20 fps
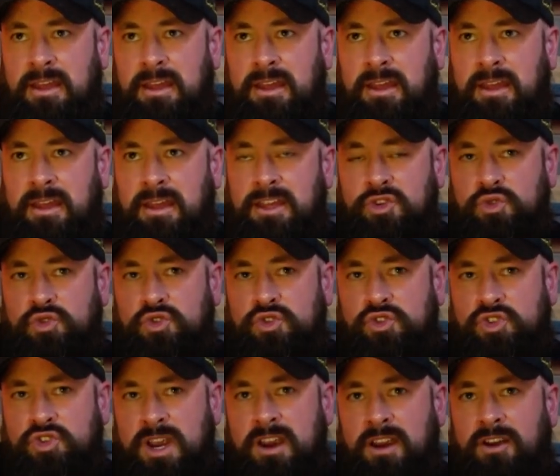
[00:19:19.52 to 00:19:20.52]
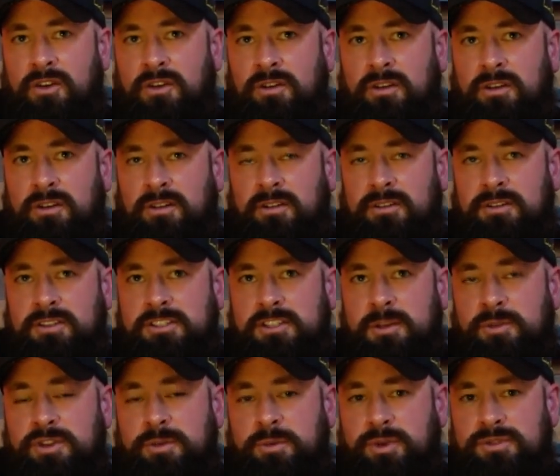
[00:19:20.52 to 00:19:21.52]
and you share some
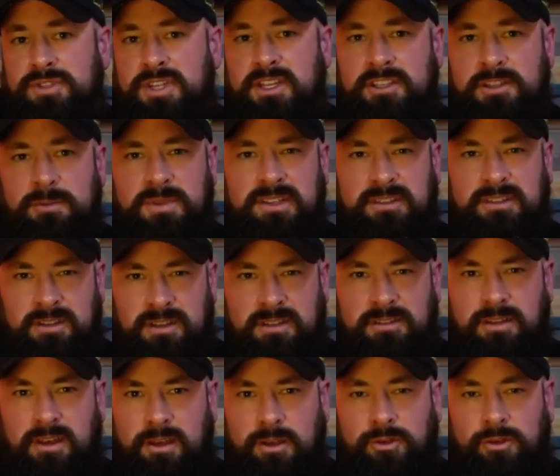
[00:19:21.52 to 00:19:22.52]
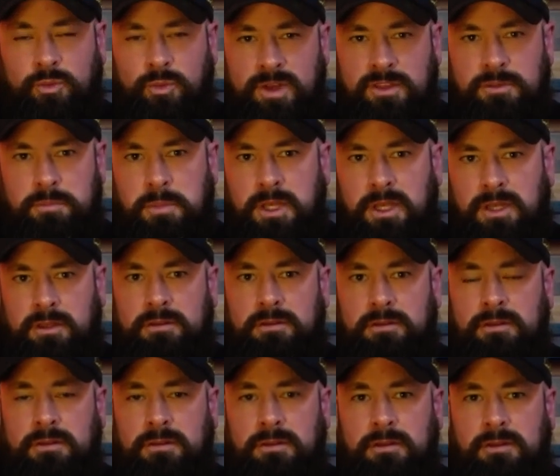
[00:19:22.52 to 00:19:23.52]
of the most intimate details with me
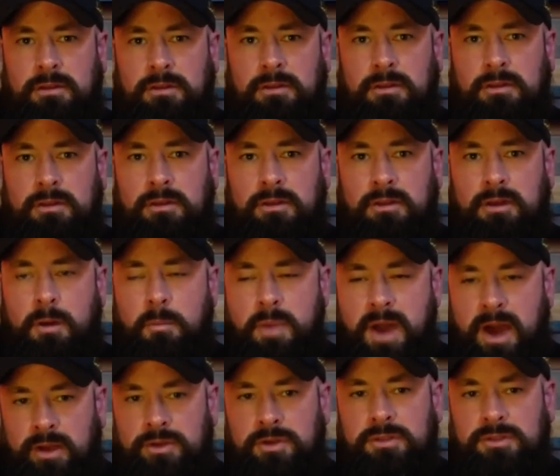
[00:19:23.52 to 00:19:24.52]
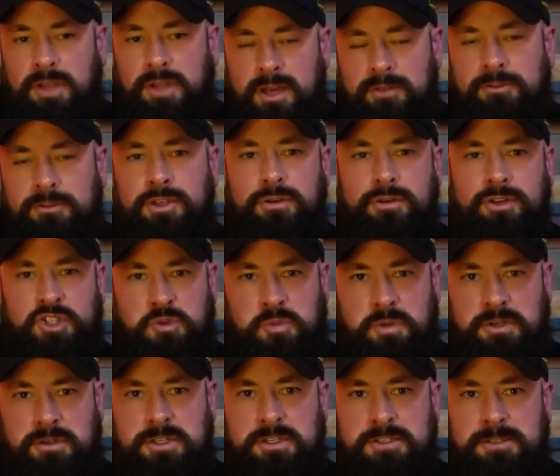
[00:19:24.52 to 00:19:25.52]
about your life and your
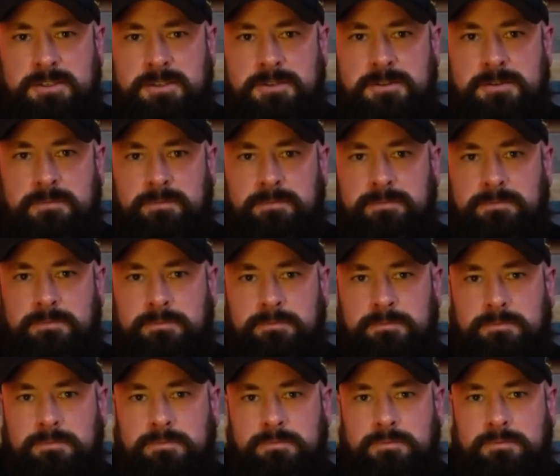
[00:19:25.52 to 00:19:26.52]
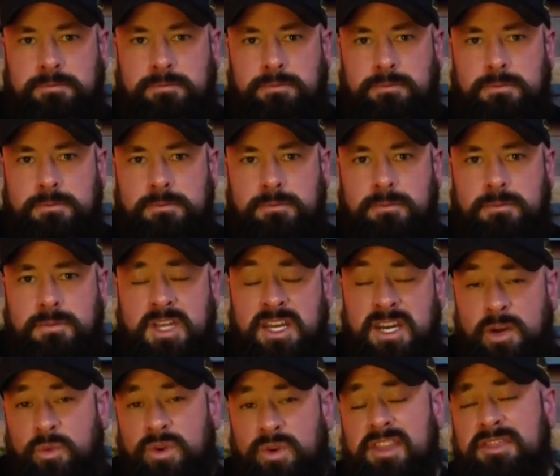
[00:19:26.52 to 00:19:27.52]
experiences. And
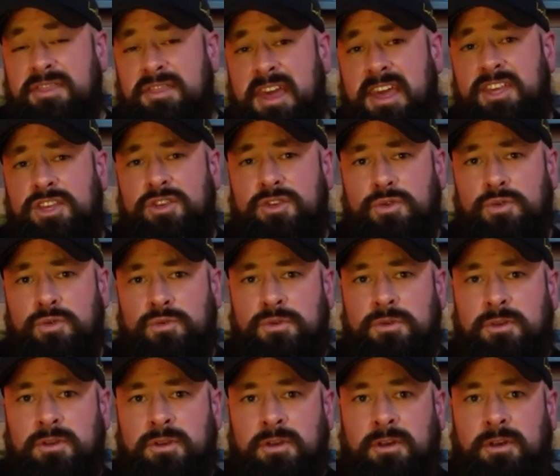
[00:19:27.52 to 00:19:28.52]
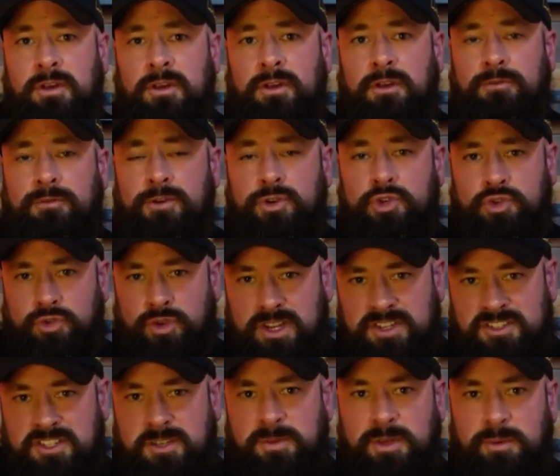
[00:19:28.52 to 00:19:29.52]
I want to thank you for
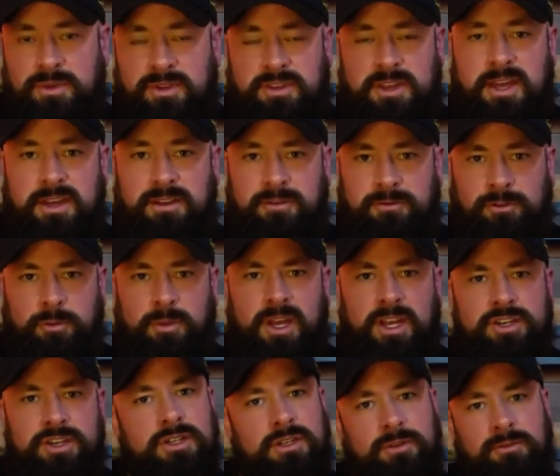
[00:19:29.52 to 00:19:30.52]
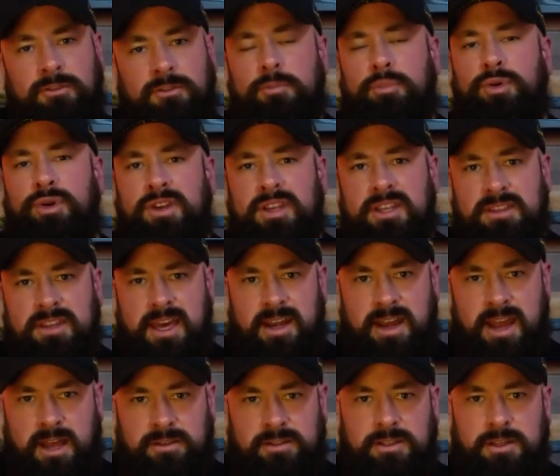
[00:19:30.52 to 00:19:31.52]
trusting me with that information and for putting that
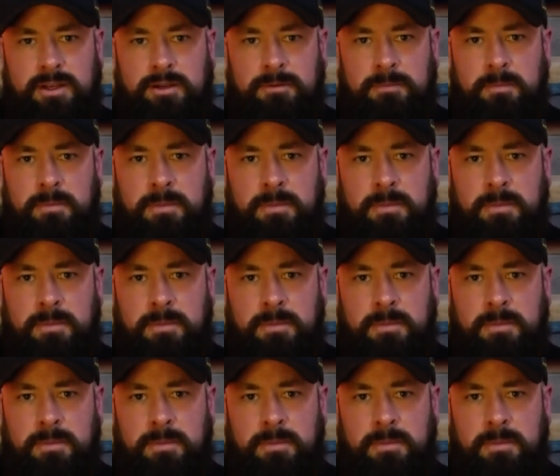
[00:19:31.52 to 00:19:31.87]
out there.